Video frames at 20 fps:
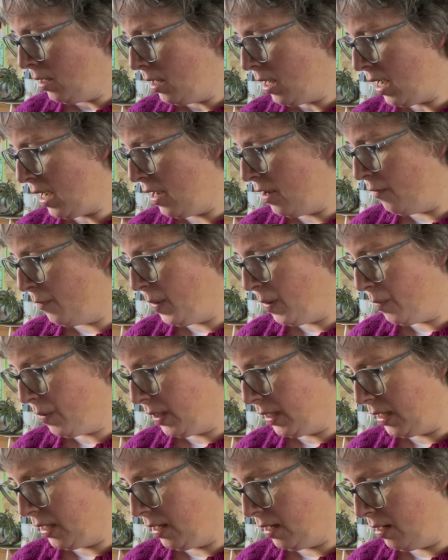I have been
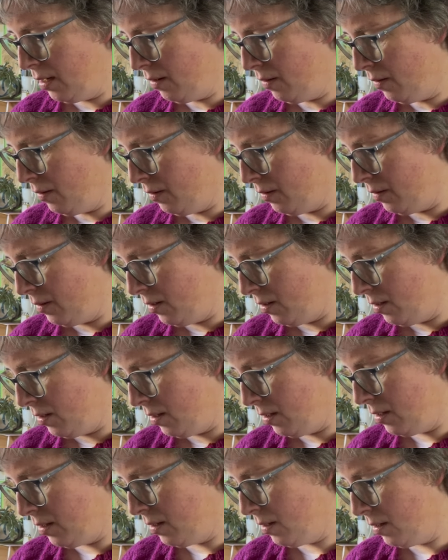working
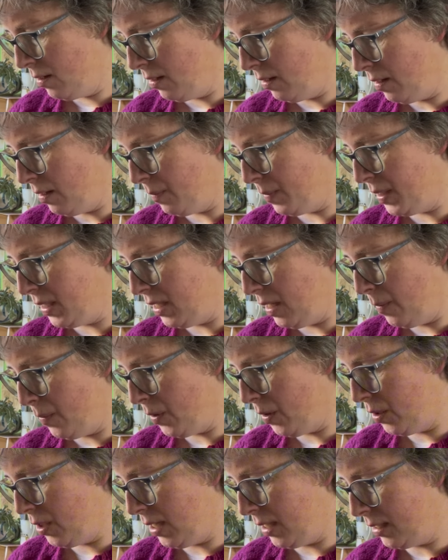on up-to-date
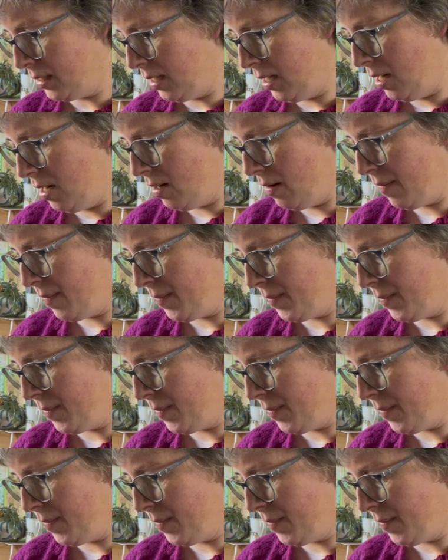projects in here.